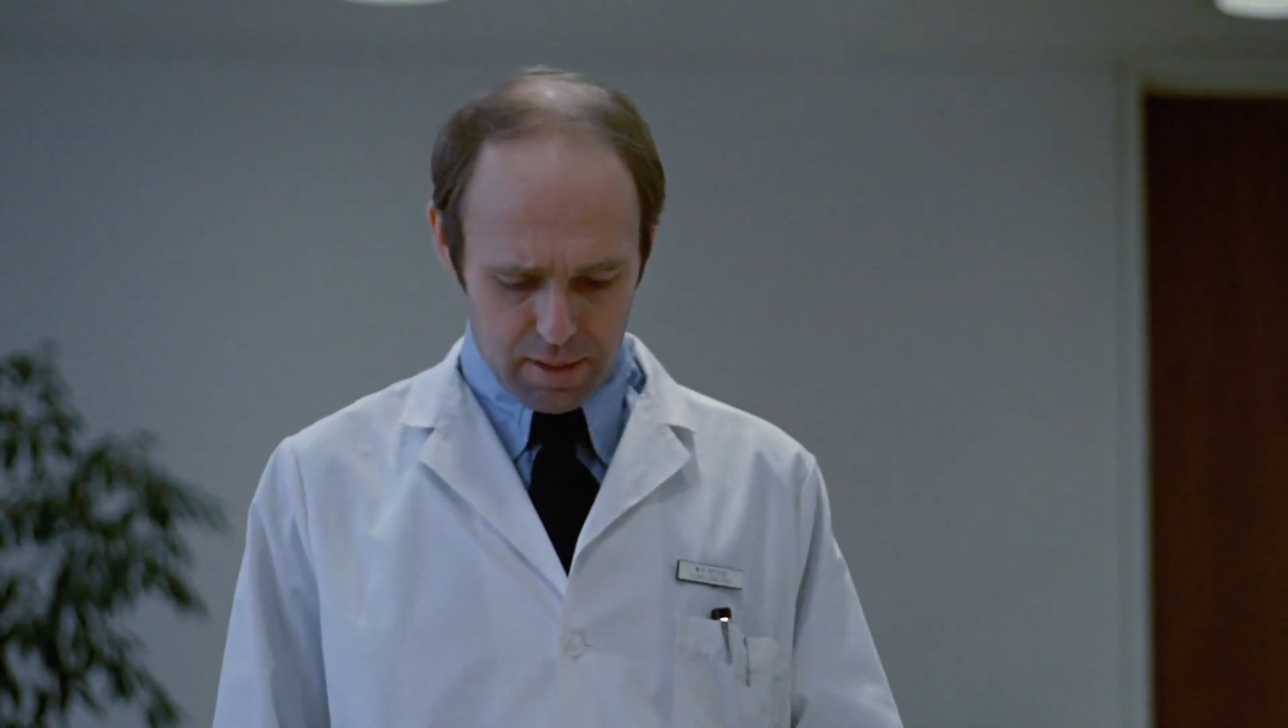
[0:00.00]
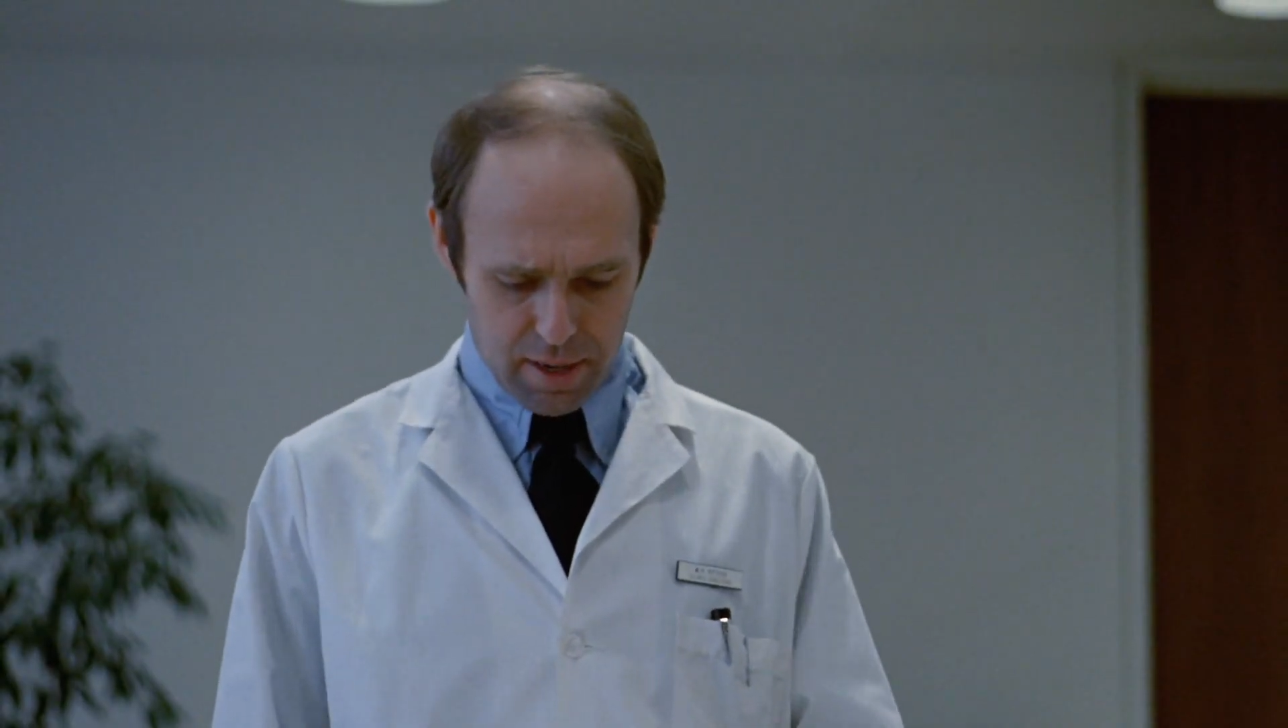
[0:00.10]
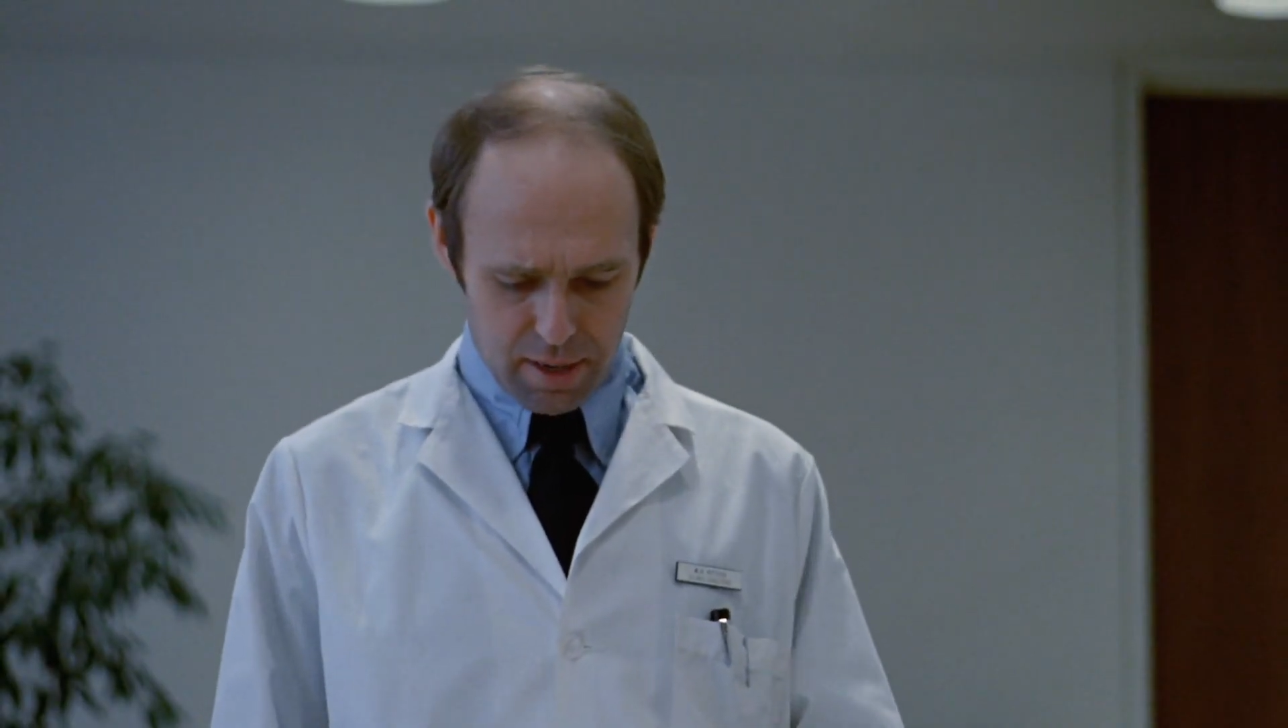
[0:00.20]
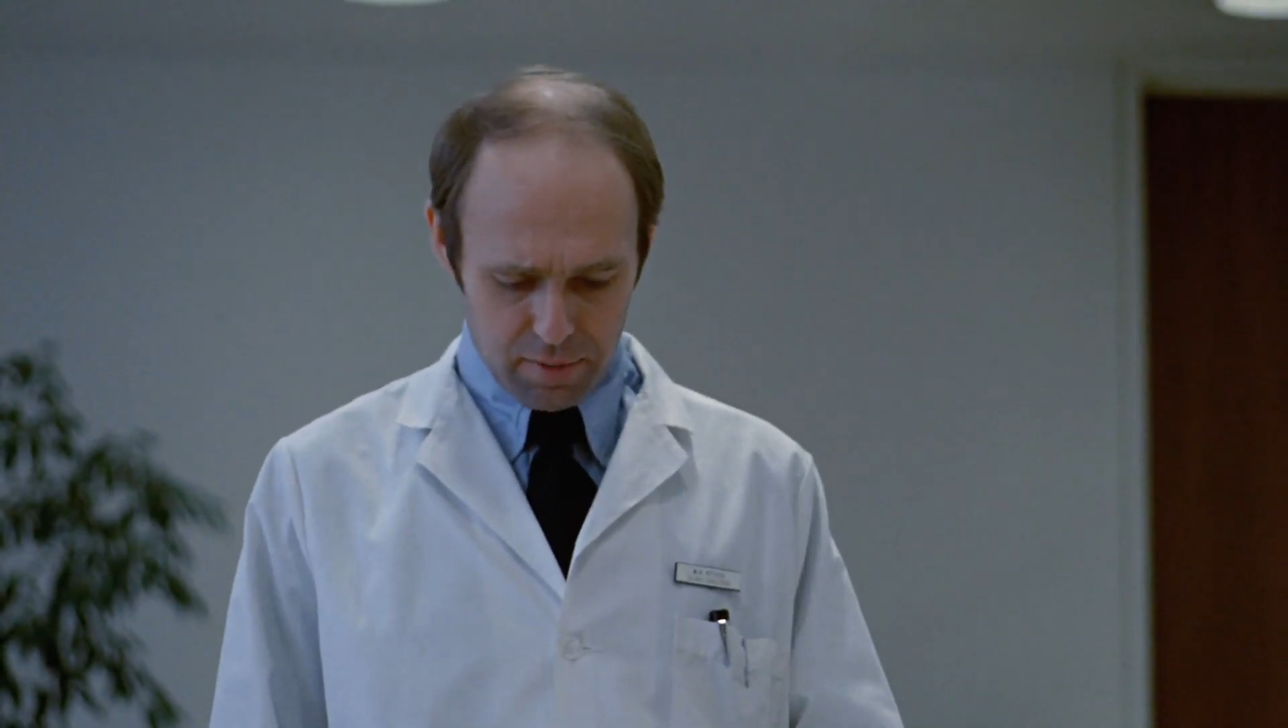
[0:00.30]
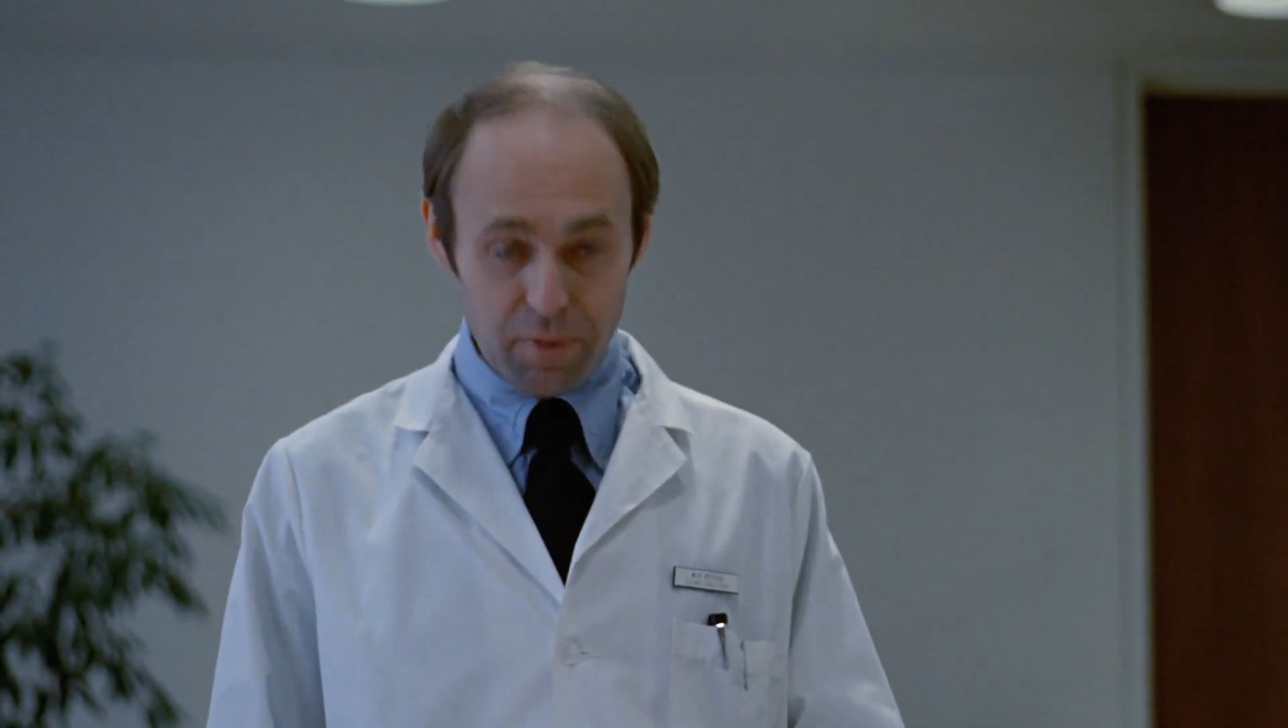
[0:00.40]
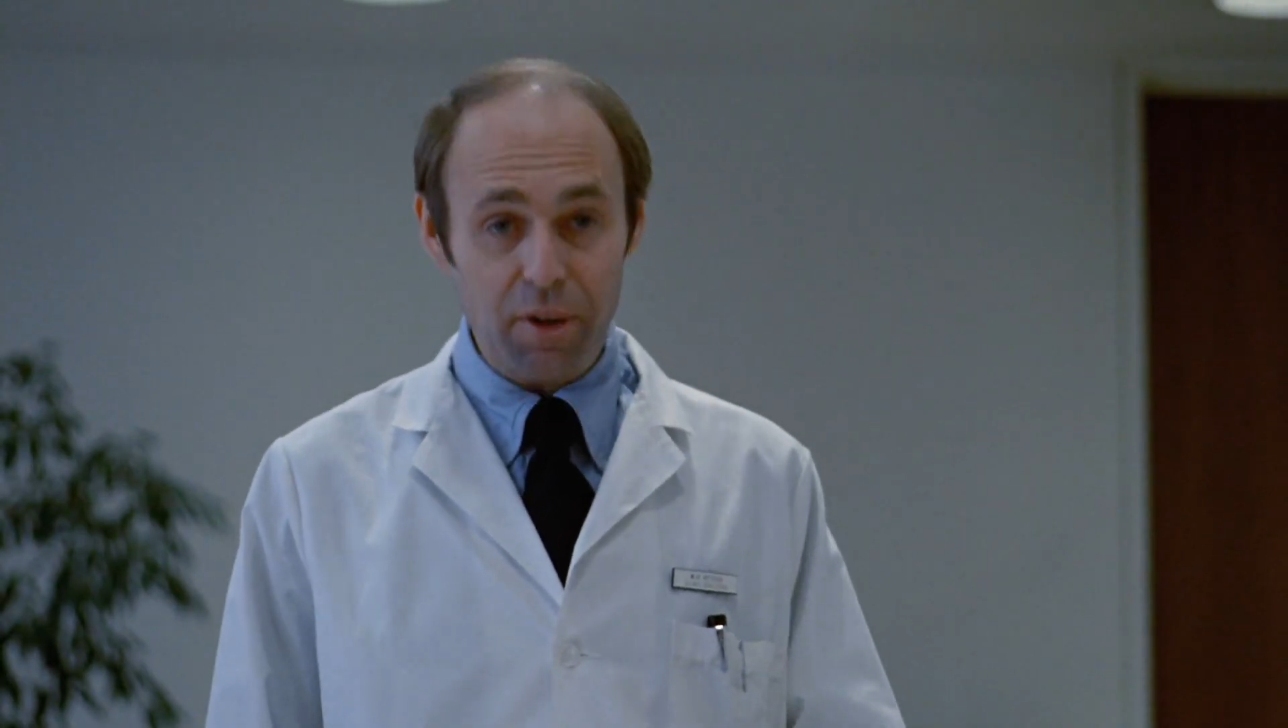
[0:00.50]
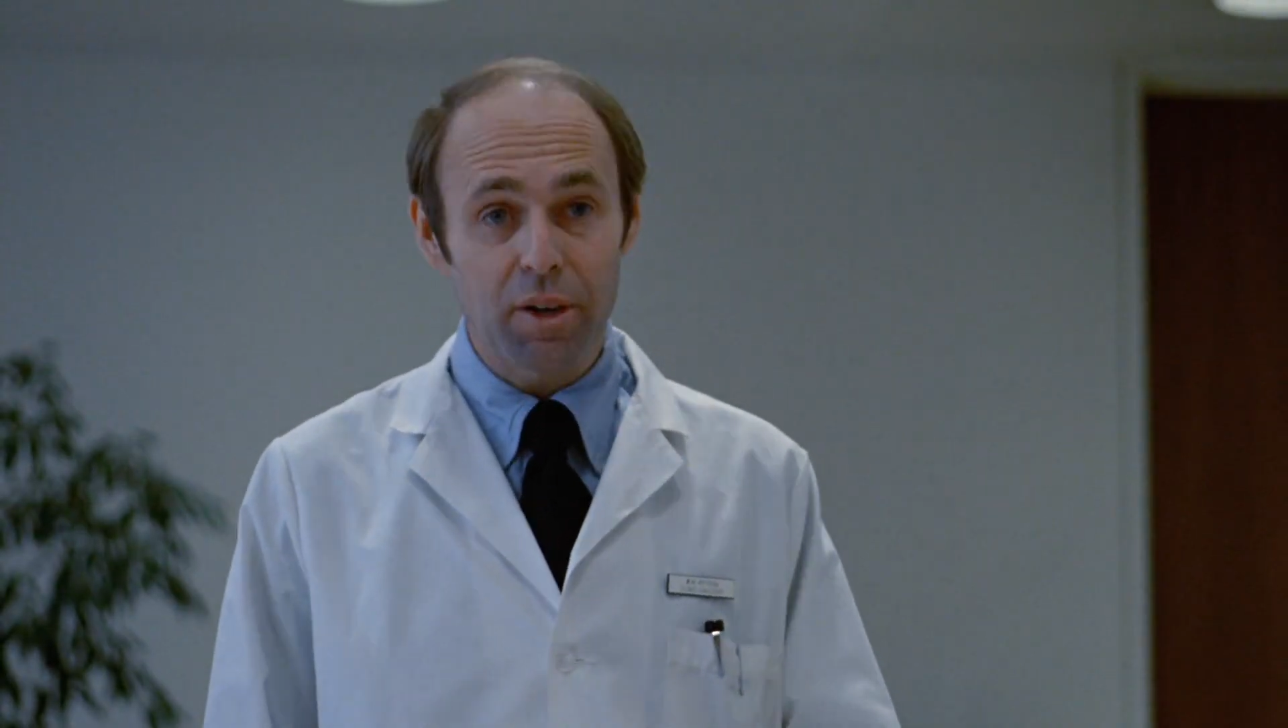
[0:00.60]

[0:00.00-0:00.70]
chance for